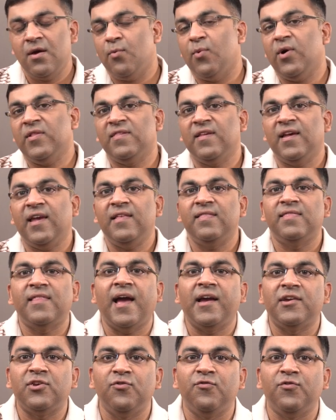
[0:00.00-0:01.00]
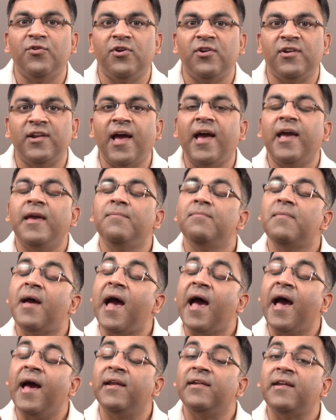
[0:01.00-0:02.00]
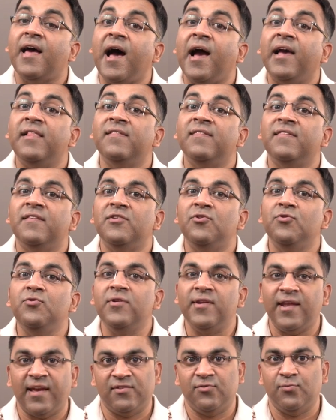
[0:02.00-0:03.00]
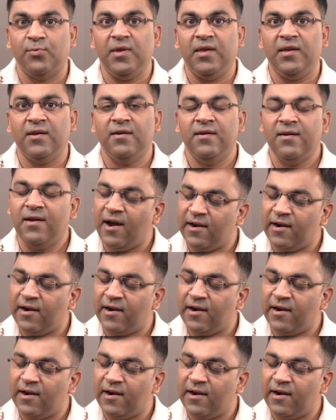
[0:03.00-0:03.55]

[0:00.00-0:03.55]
Once again, thank you for your time, and I'll see you next week.